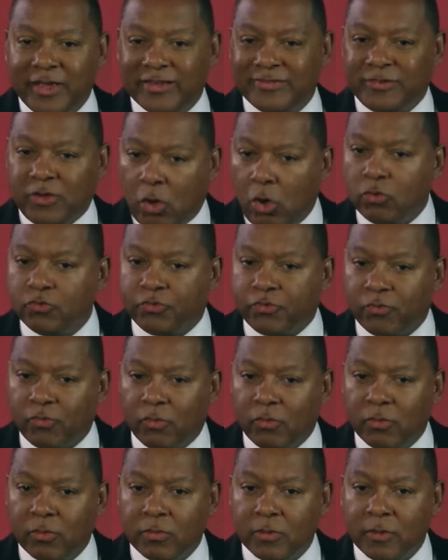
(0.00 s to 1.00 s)
is
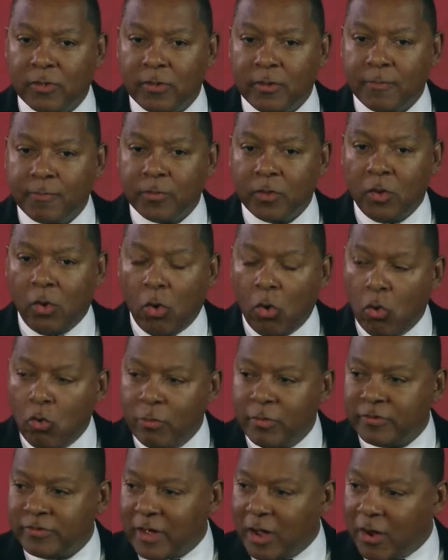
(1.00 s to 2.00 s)
cultural.
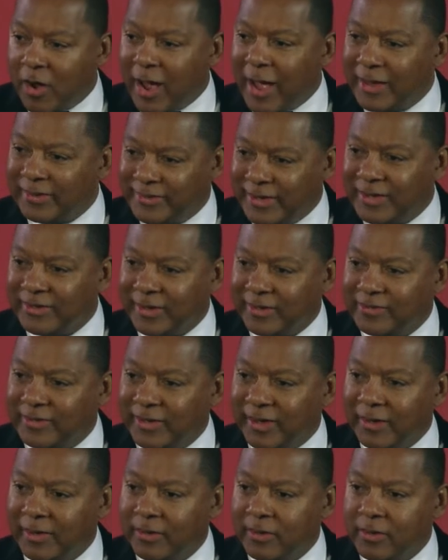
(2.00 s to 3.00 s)
Home is our
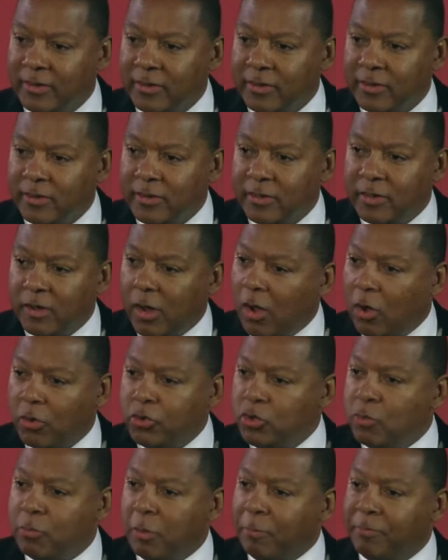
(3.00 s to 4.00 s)
identity.
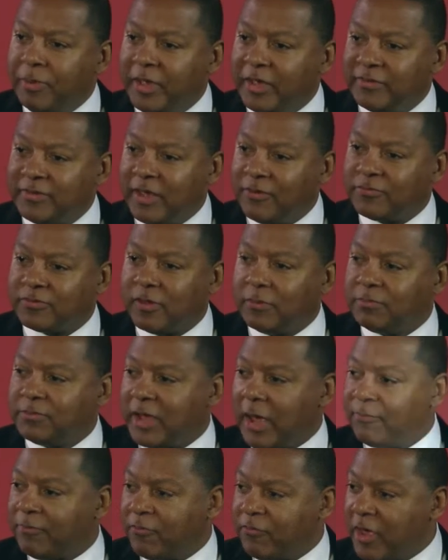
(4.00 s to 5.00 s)
All human beings have some
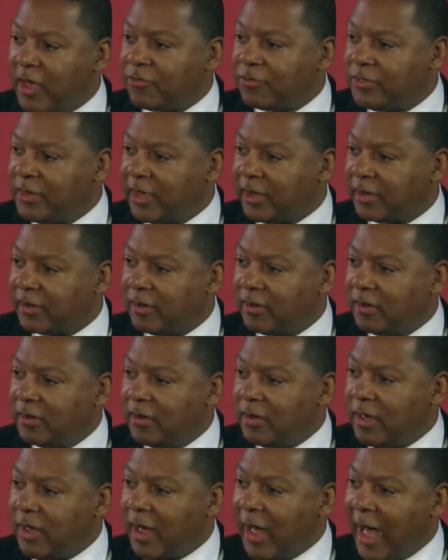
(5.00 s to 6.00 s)
type of ethnic
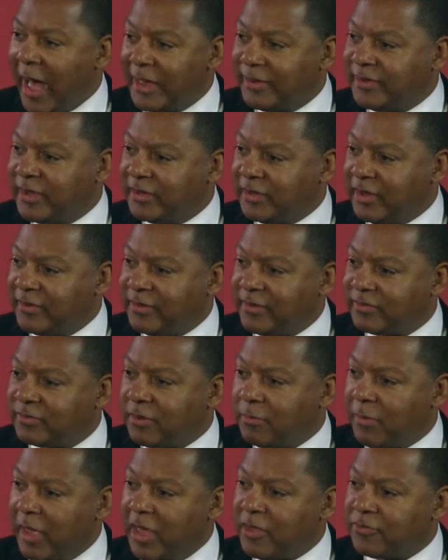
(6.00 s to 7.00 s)
identity,
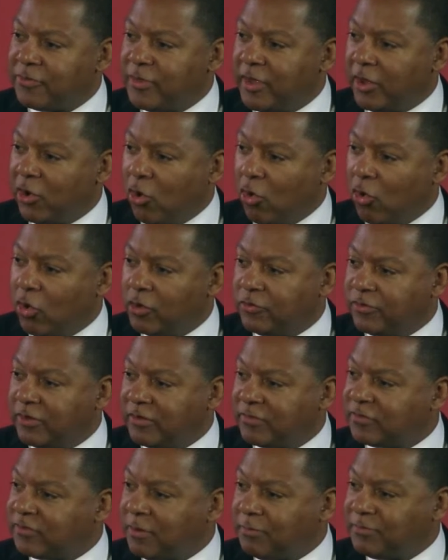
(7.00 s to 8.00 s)
some ethnic
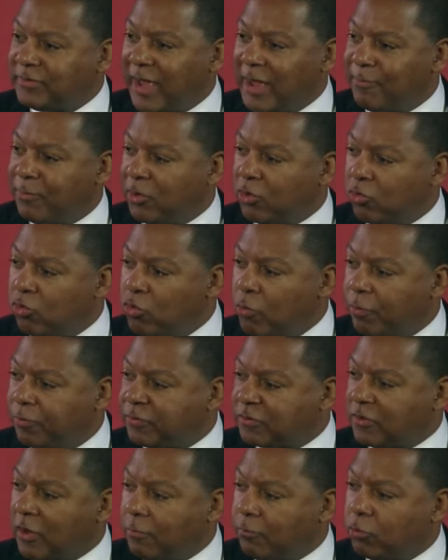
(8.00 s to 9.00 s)
origin, some type of group,
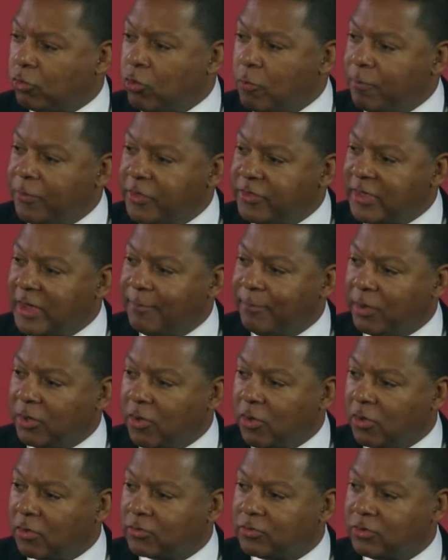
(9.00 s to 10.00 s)
subgroup that they
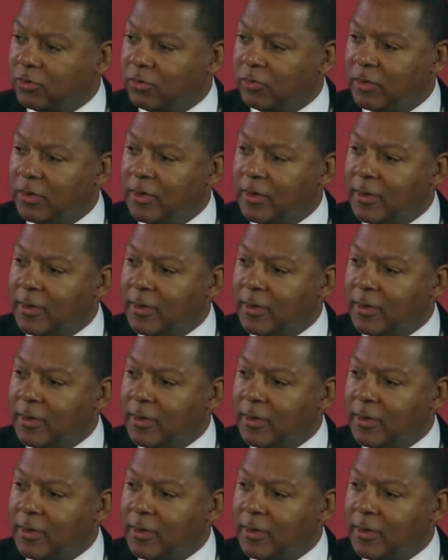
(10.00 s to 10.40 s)
belong to.